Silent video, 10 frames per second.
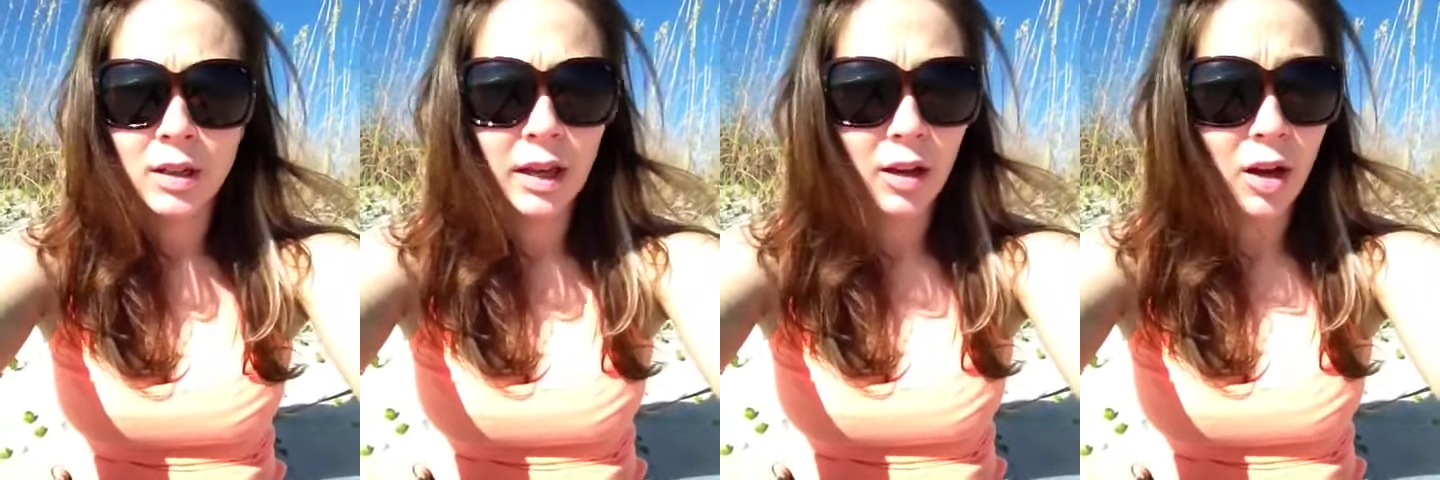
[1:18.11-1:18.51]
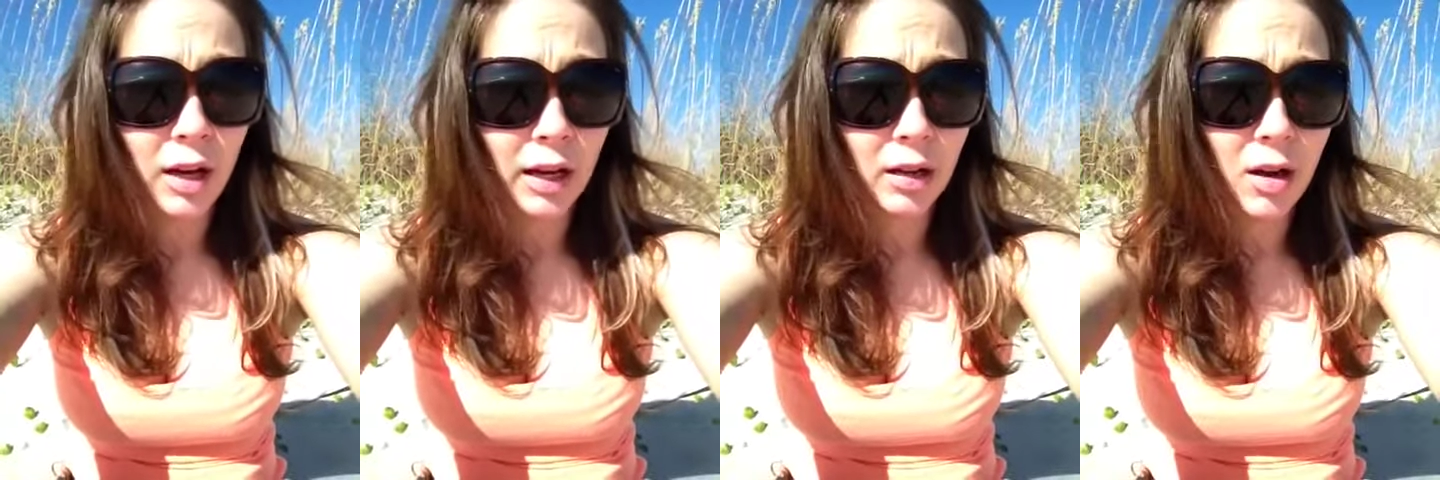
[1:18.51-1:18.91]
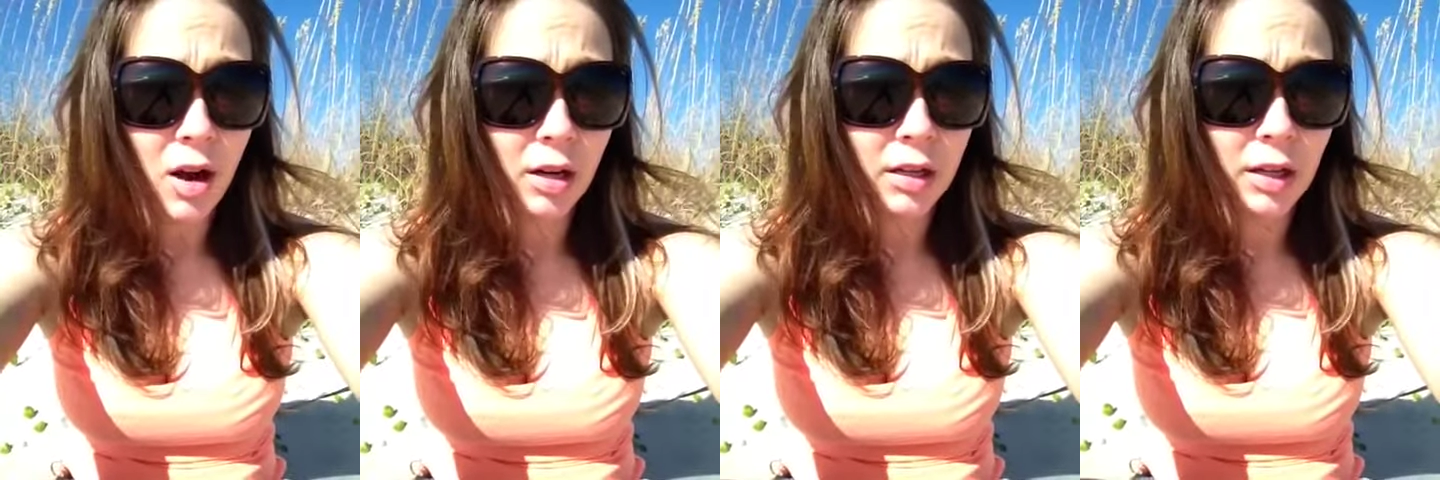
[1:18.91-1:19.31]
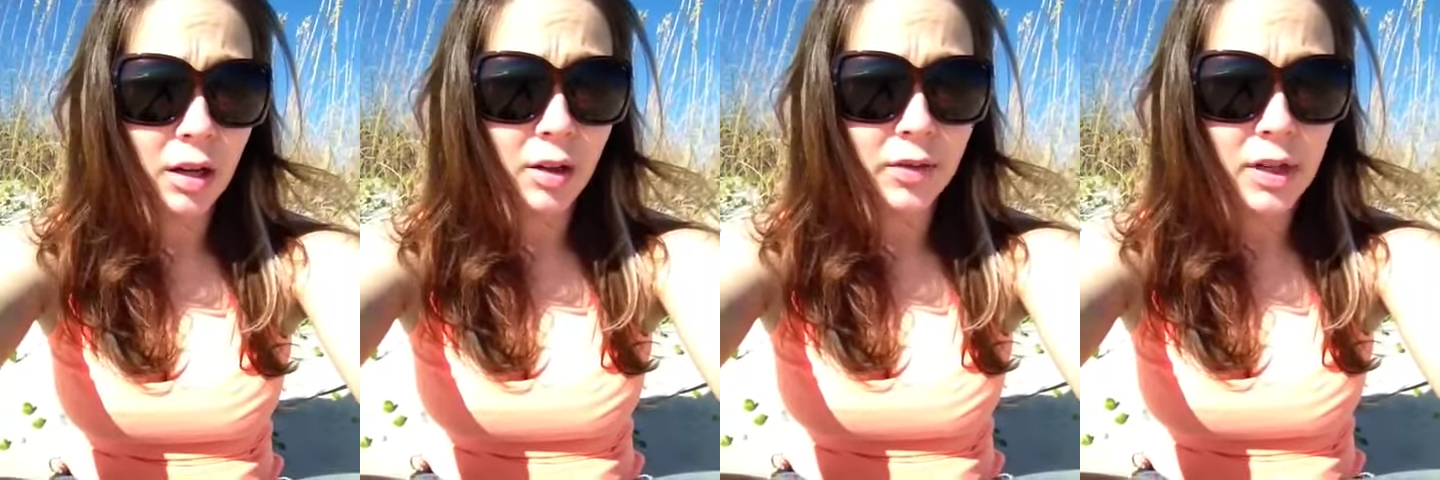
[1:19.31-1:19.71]
Thank God I caught it in
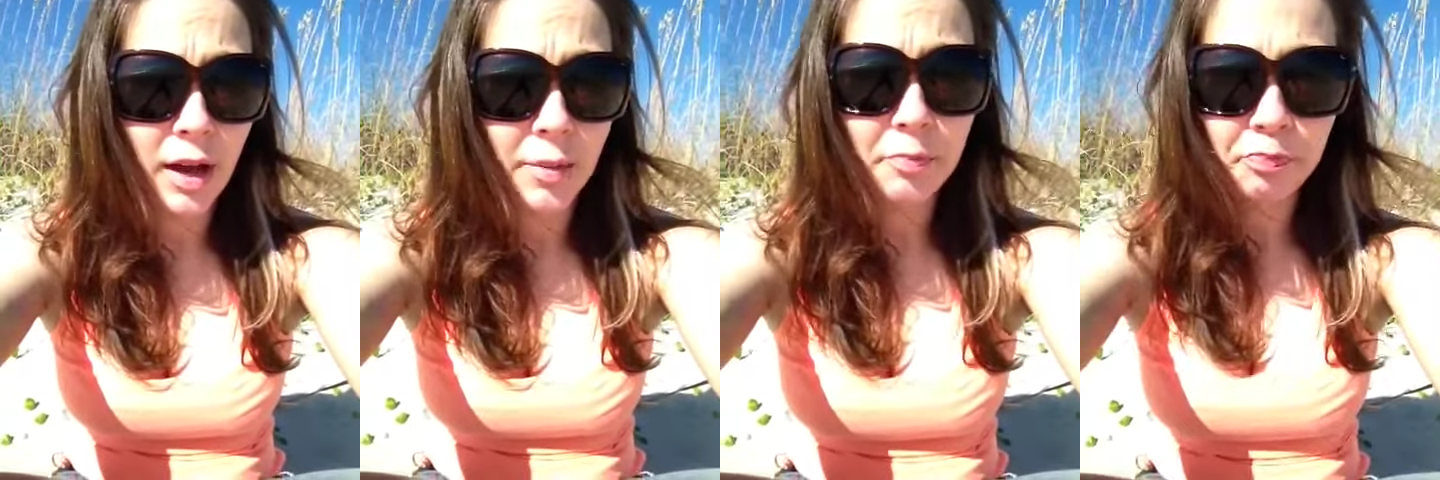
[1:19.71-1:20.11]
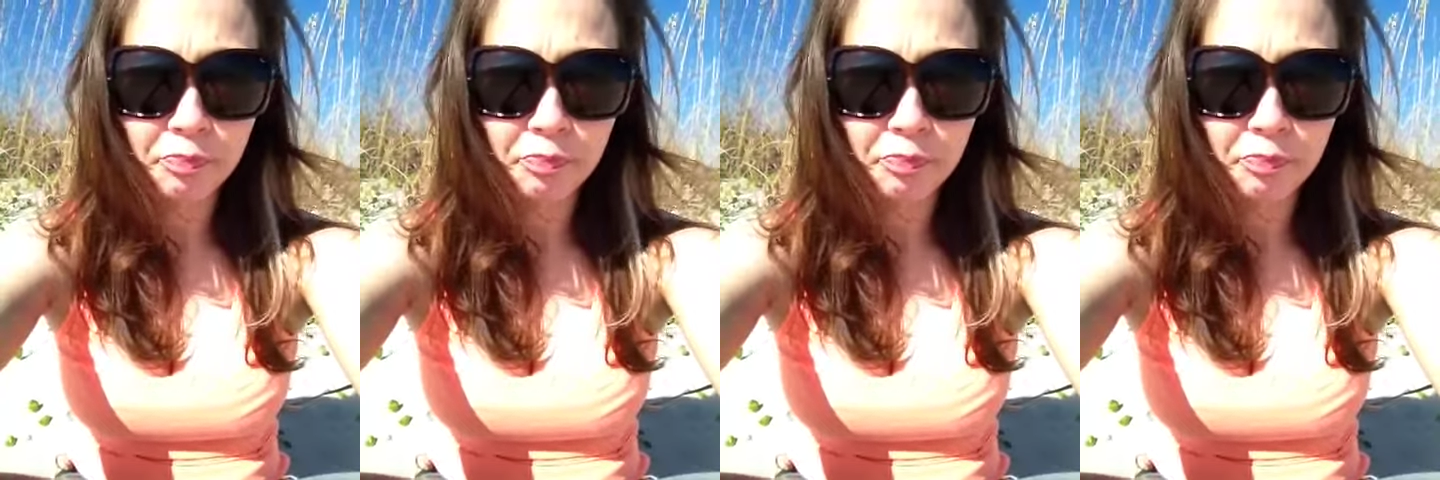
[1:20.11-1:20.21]
enough time.